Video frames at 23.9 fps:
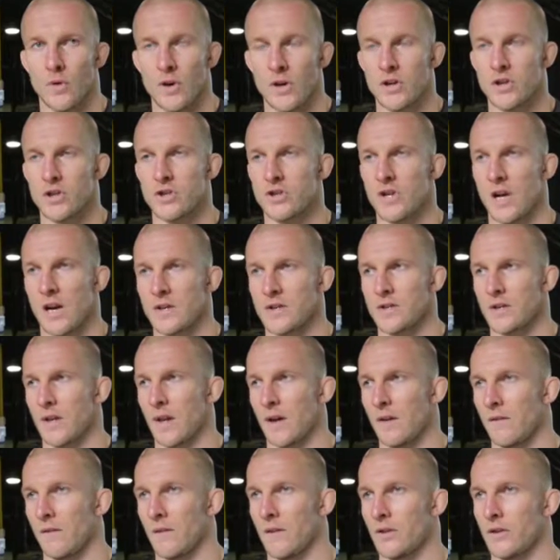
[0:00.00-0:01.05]
reach such
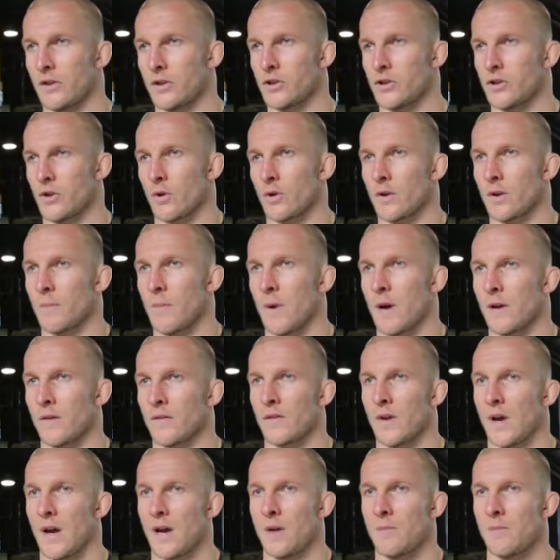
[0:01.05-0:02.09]
level in short amount
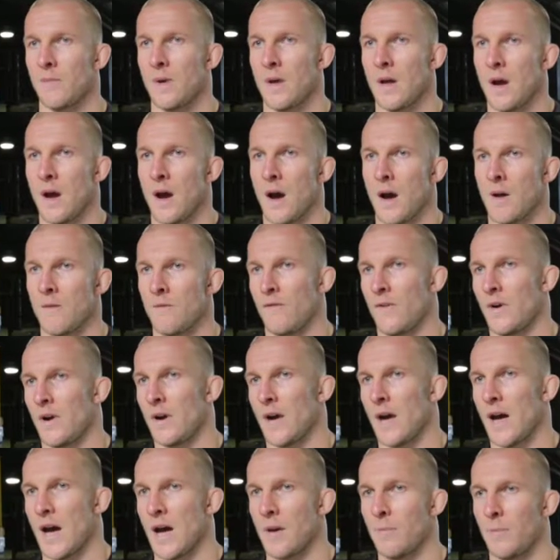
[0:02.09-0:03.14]
of time, I'm
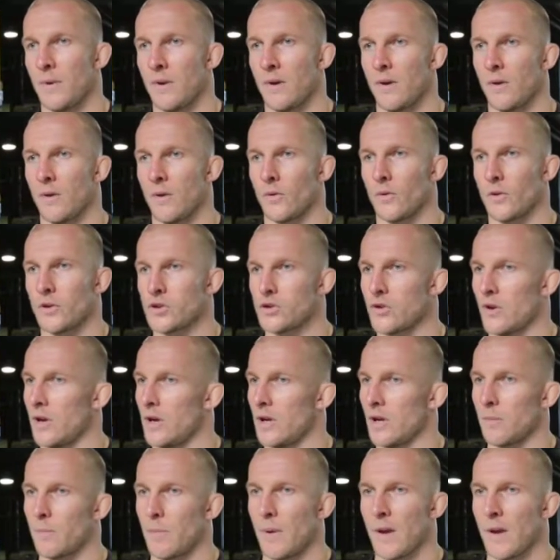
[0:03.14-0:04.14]
very happy. All the training